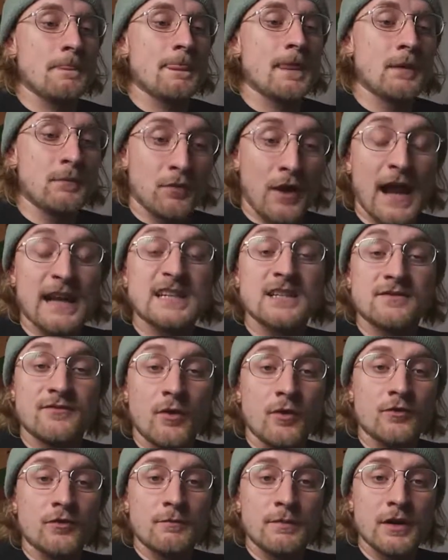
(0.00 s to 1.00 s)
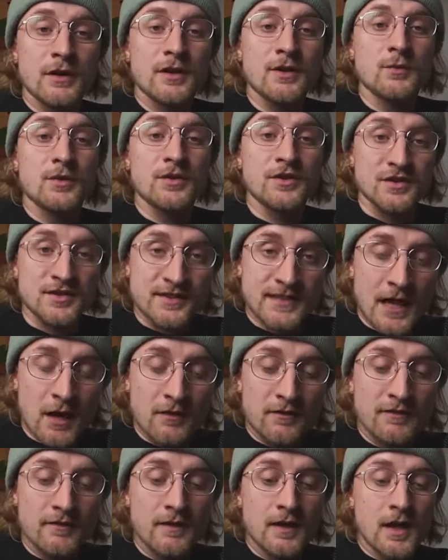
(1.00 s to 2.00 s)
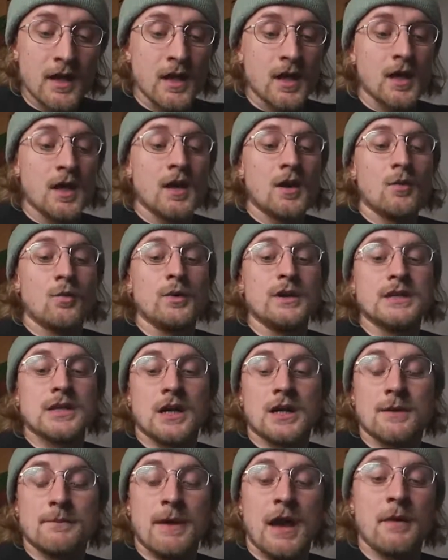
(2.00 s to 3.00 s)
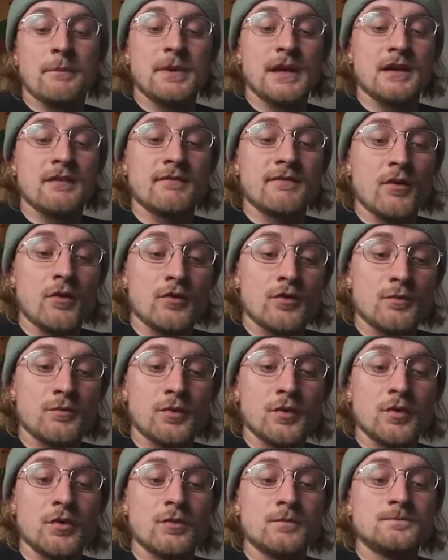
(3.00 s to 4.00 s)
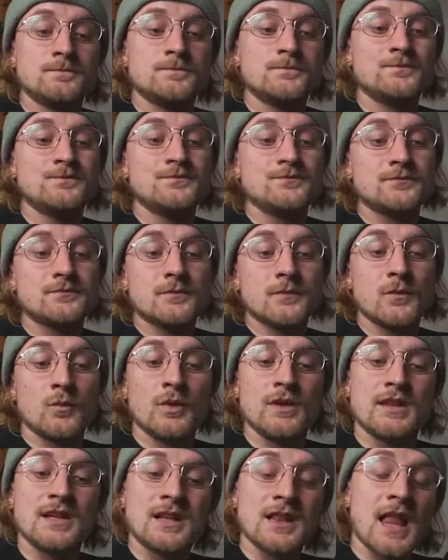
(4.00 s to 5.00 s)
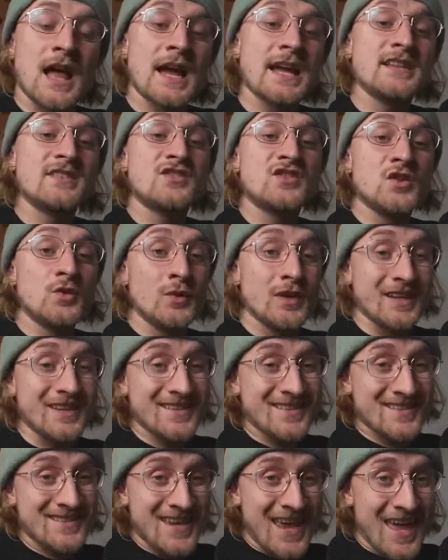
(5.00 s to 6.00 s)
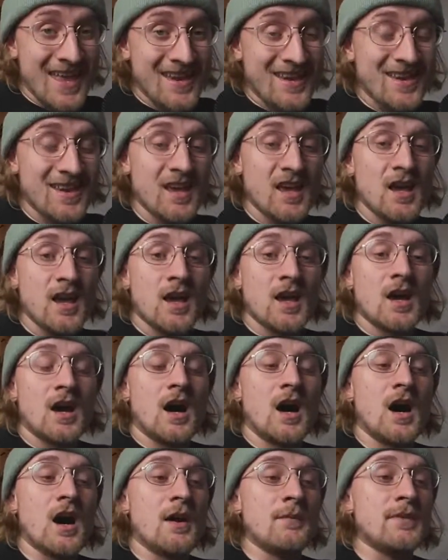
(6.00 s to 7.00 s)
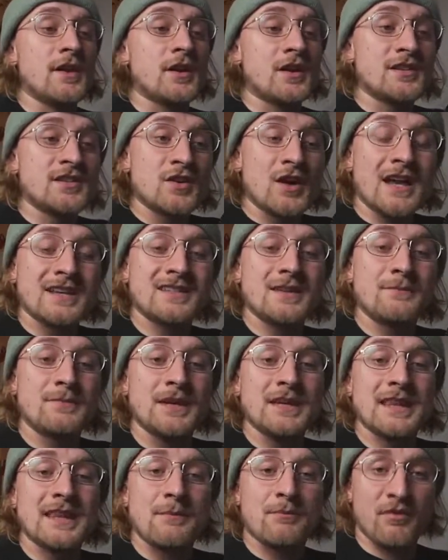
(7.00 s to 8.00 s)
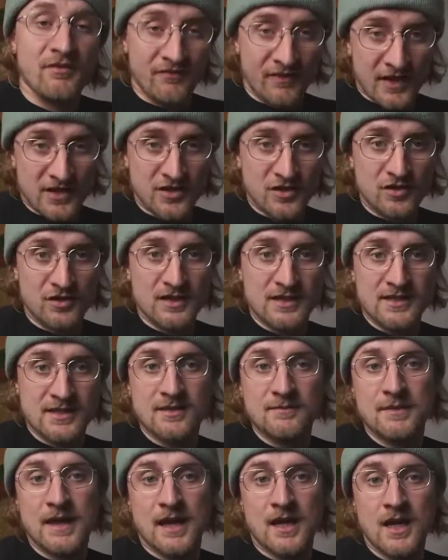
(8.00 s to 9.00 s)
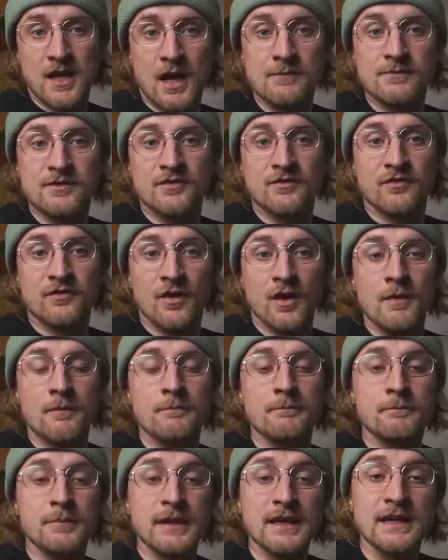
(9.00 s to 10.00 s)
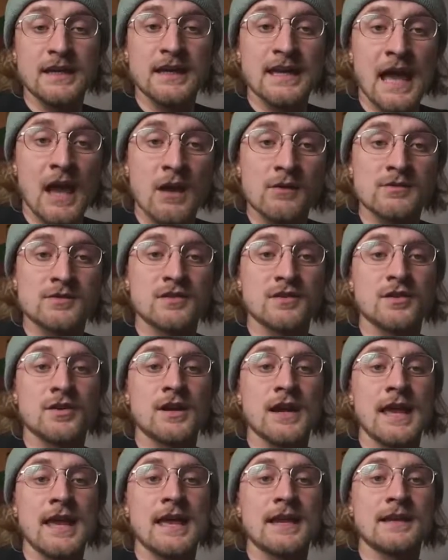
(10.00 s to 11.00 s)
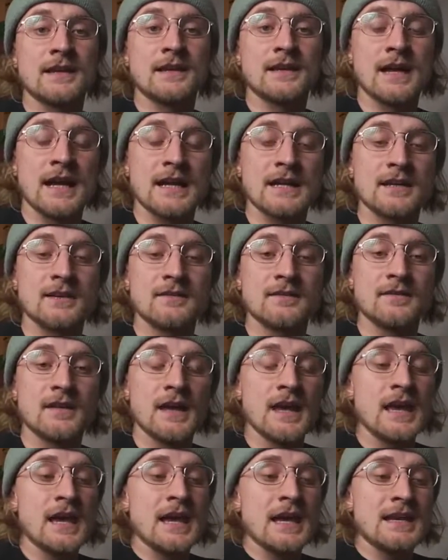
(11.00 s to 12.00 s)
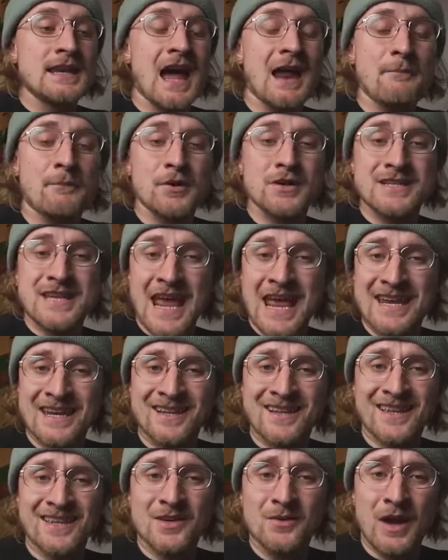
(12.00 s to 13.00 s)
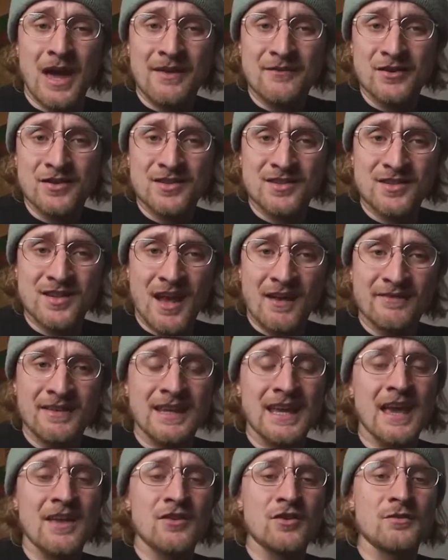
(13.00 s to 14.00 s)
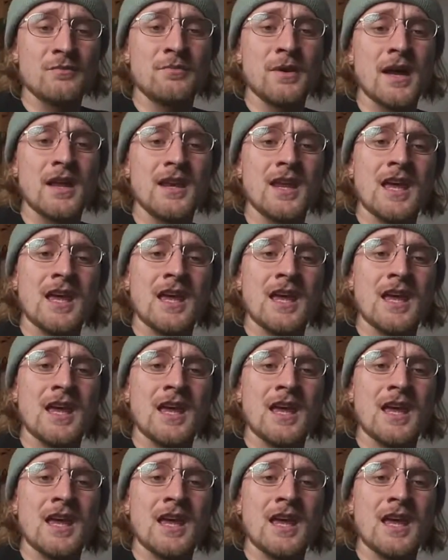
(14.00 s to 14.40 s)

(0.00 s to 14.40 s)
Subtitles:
practice vulnerability with yourself. We talk about being vulnerable with clients to an extent. There still has to be that professionalism that comes from being a counselor and kind of not pretending like you have your stuff together, but